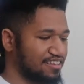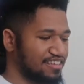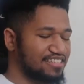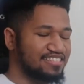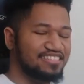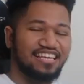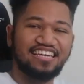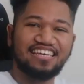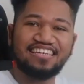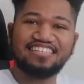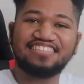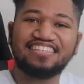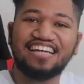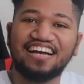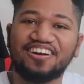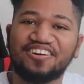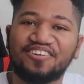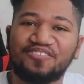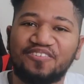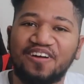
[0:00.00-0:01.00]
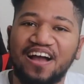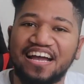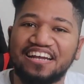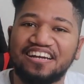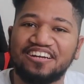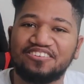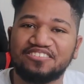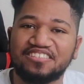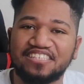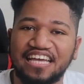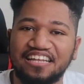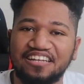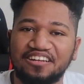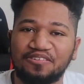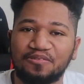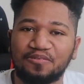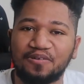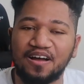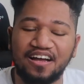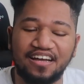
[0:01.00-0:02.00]
He said he's not rocking no Saint
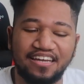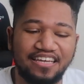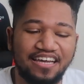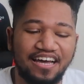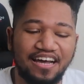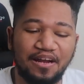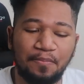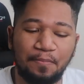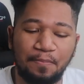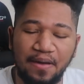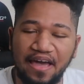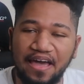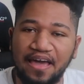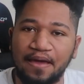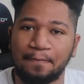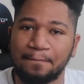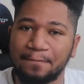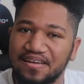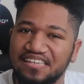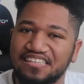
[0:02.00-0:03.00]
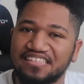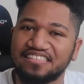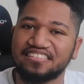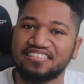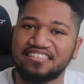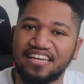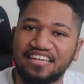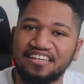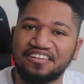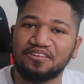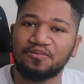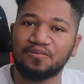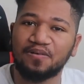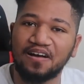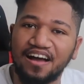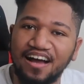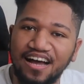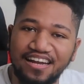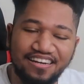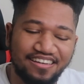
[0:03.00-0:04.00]
Laurent. He got a bad bitch in Saint
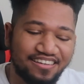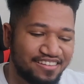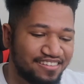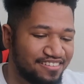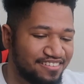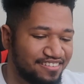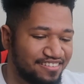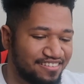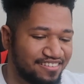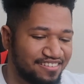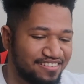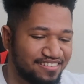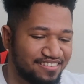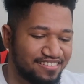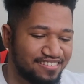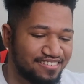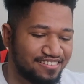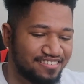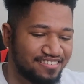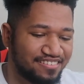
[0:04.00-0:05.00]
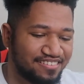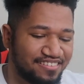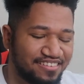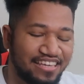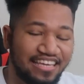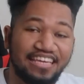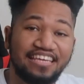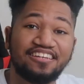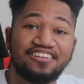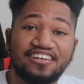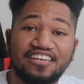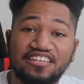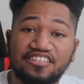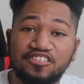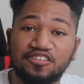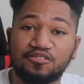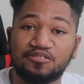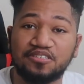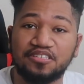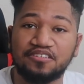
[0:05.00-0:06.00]
Laurent. And he looking
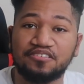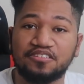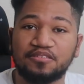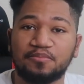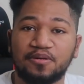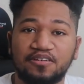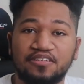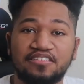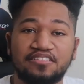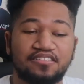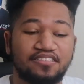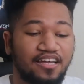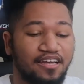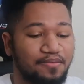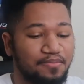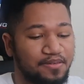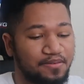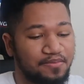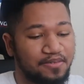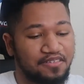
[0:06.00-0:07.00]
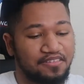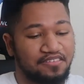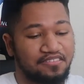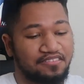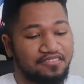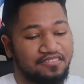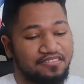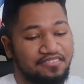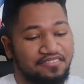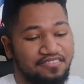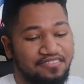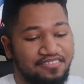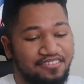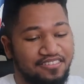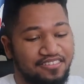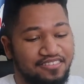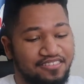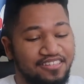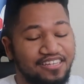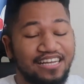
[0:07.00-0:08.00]
so serious, bro. He's snapping, man.
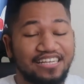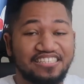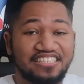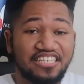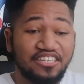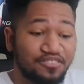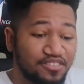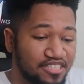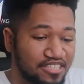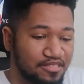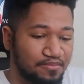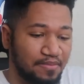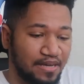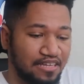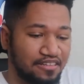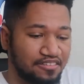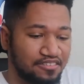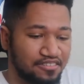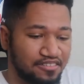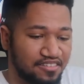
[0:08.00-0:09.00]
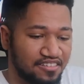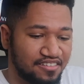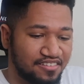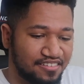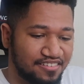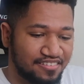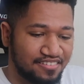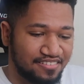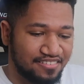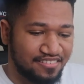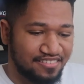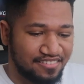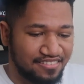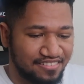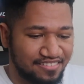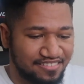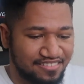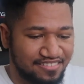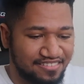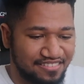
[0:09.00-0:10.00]
Look how serious this man look.
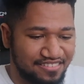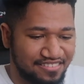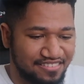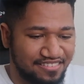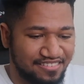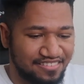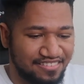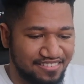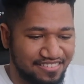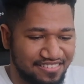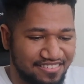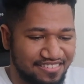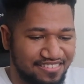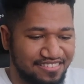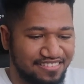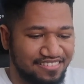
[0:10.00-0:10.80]
Money bag in the Bentley